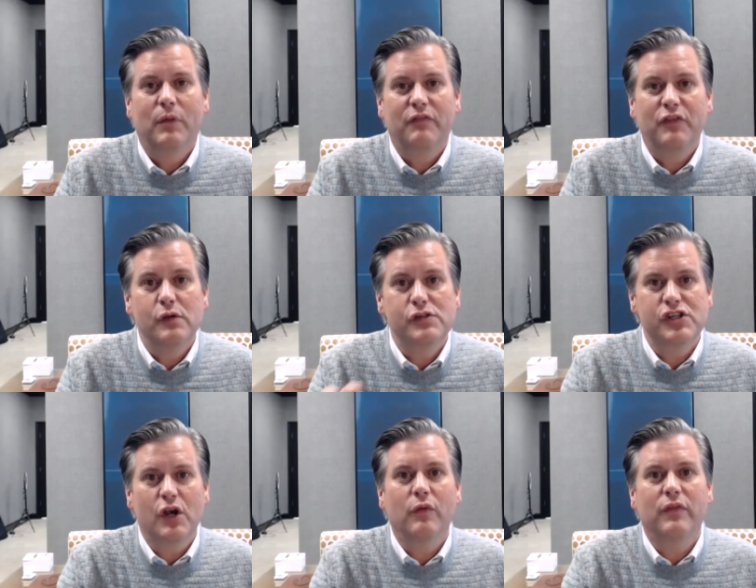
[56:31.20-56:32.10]
But if you
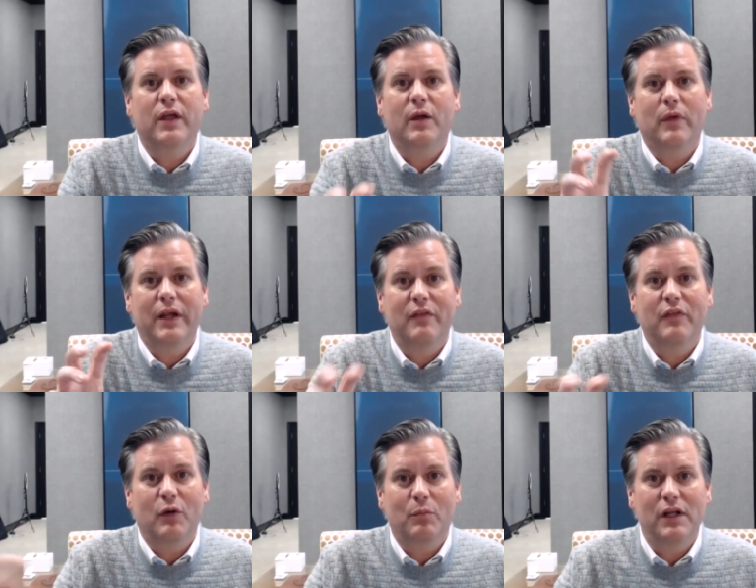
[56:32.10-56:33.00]
show them in
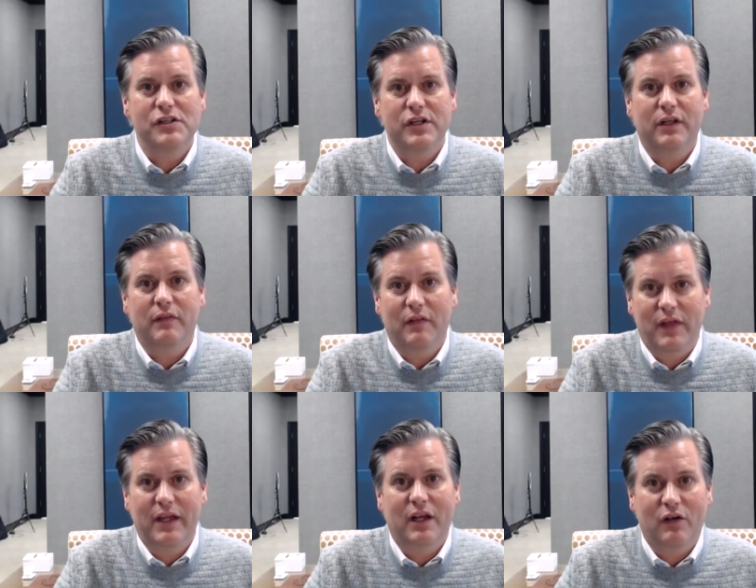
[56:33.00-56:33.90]
their budget
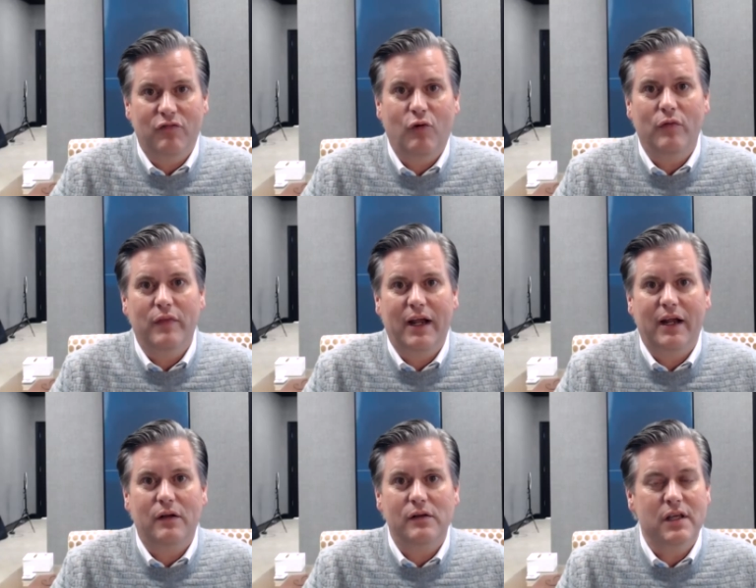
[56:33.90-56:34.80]
that they can afford the
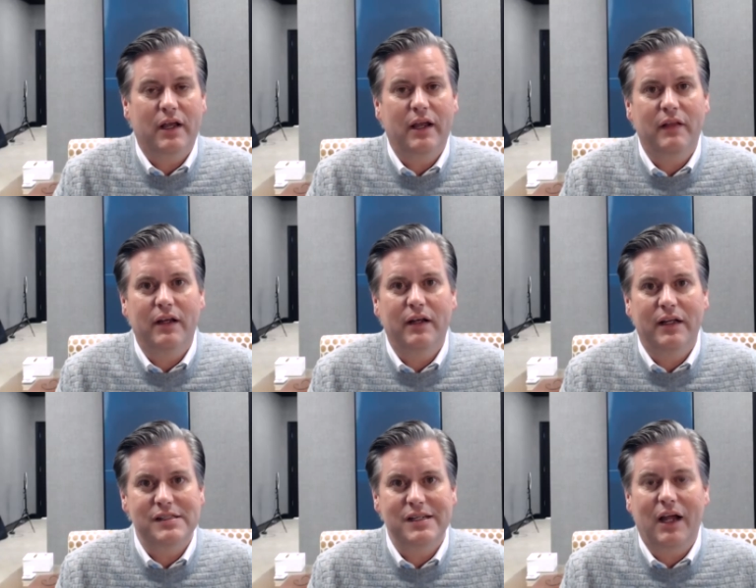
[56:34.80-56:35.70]
house and that
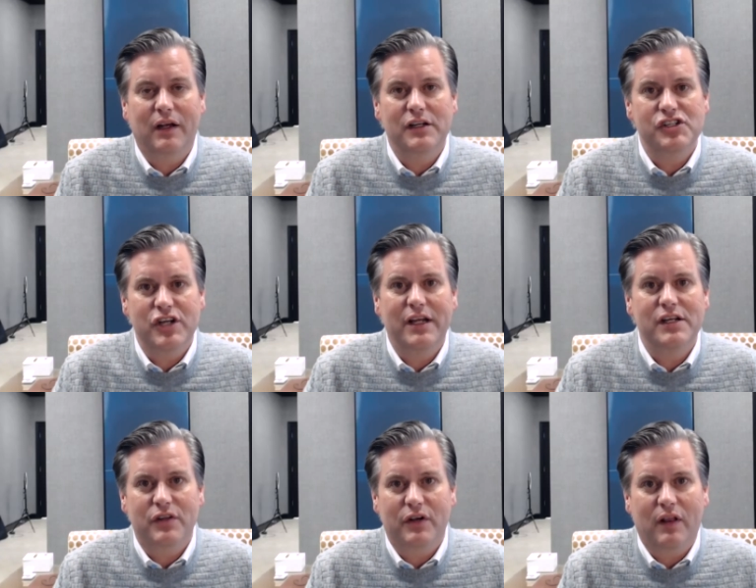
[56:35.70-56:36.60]
it's not going to
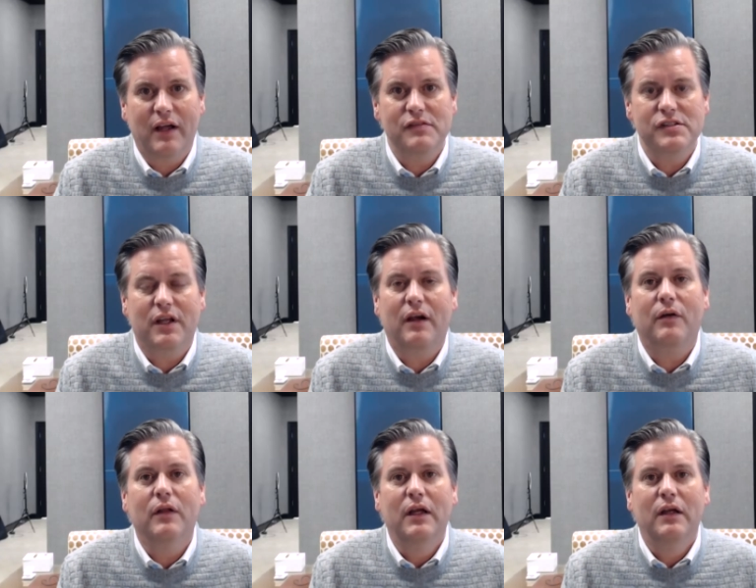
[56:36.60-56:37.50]
change their
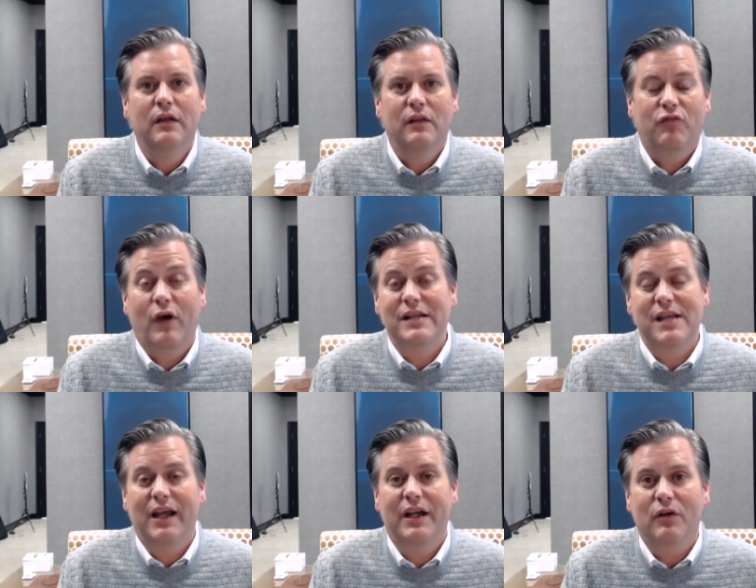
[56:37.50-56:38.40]
lifestyle, the
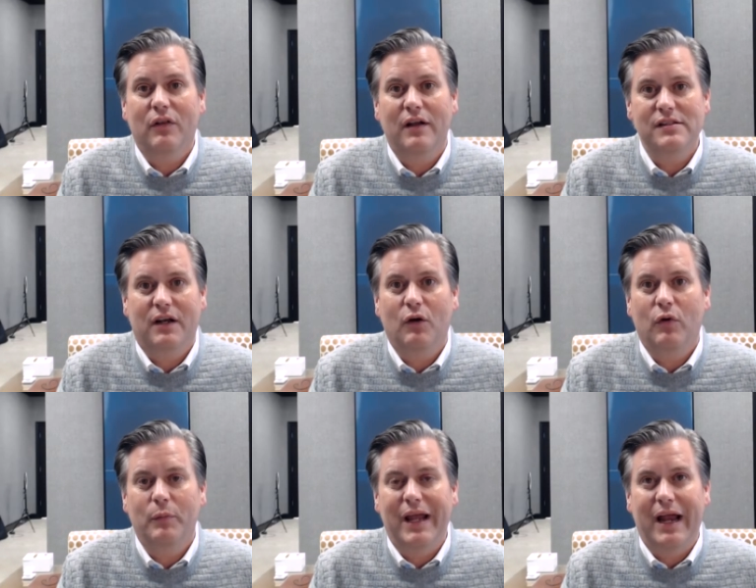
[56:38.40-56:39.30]
phrase I hear a lot is I don't
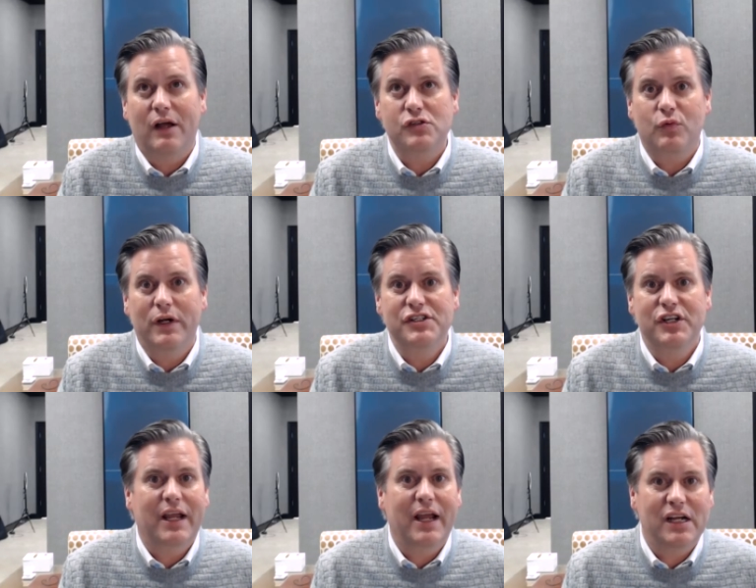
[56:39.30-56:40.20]
want to be house
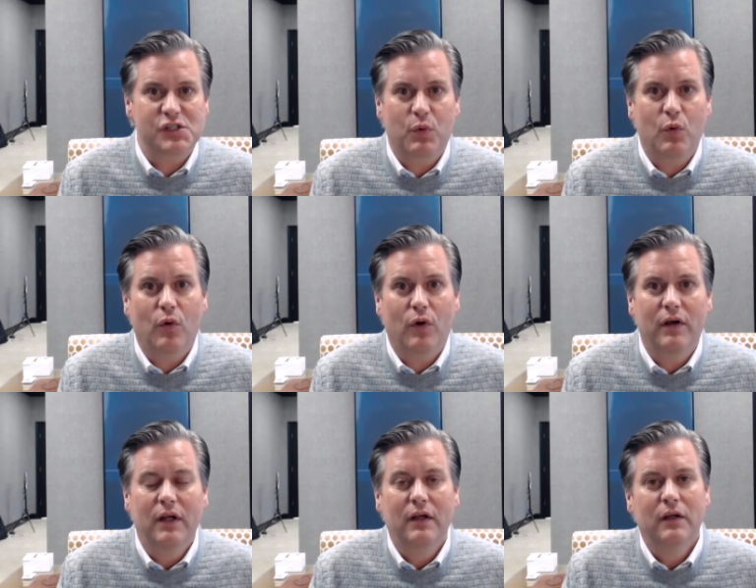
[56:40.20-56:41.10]
rich and cash
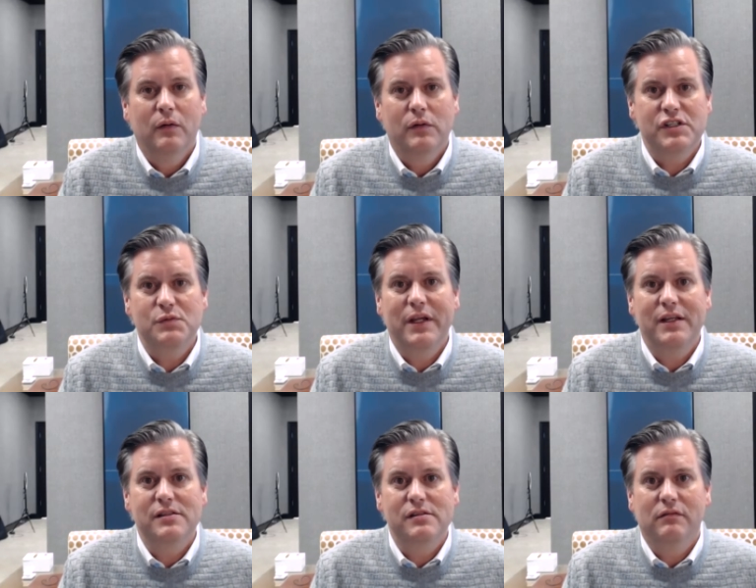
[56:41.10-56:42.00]
poor. It just
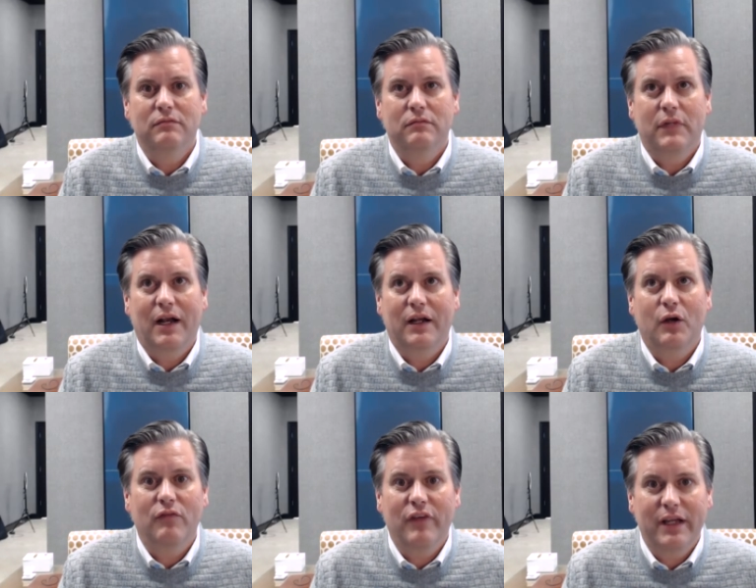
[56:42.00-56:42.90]
means can I
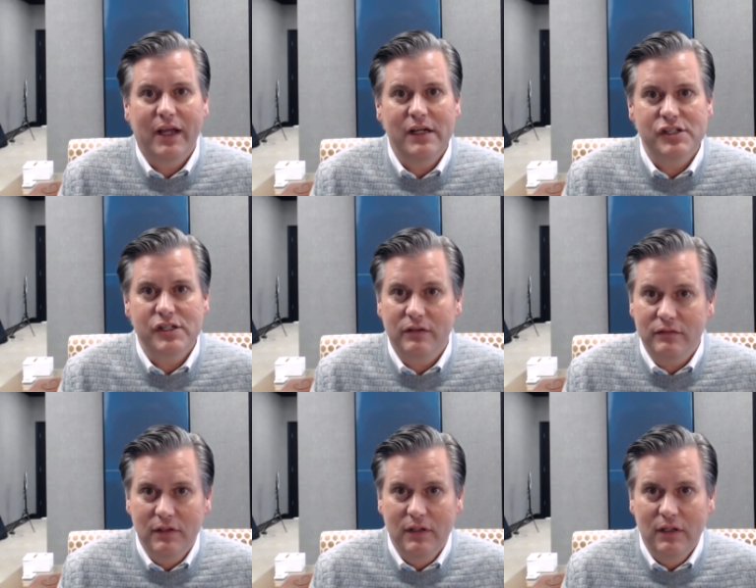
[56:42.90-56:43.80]
go on
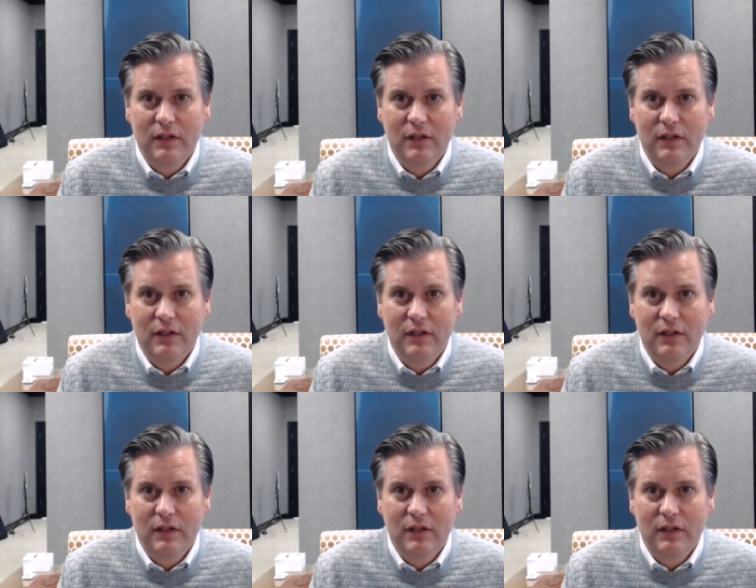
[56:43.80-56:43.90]
vacation?